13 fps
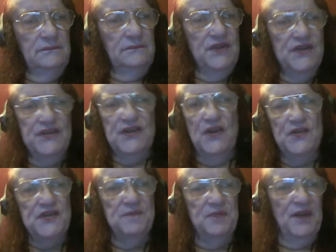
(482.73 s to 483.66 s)
Just go
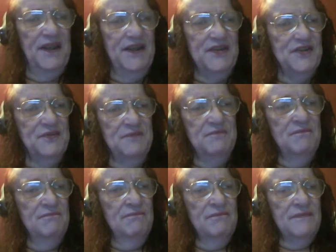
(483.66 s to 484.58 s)
someplace and
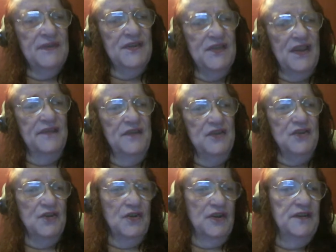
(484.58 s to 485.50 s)
decide
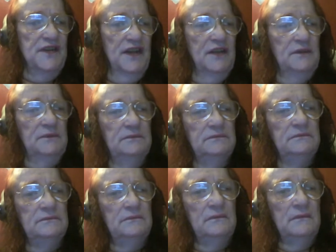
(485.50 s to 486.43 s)
that you're going to dig
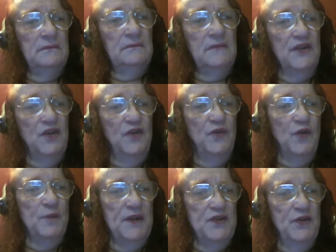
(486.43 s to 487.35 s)
a
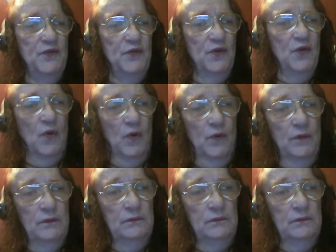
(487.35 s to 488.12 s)
2-foot by 2-foot hole.